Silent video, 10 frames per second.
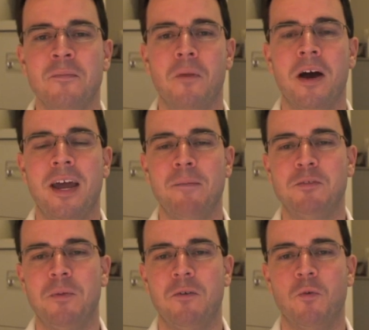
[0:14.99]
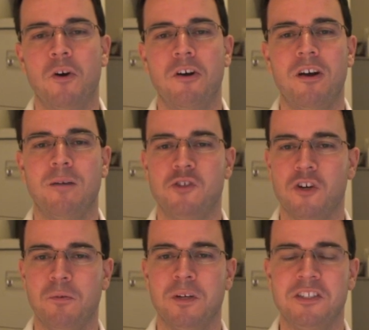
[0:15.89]
My name is Ben Warner and I'm
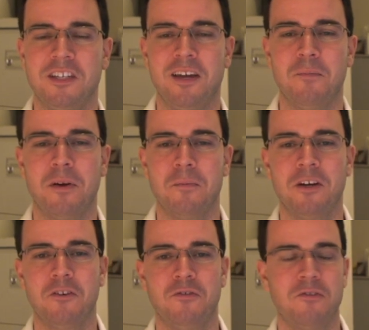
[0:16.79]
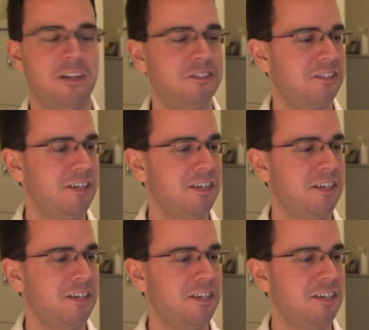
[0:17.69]
joined once again by my good friend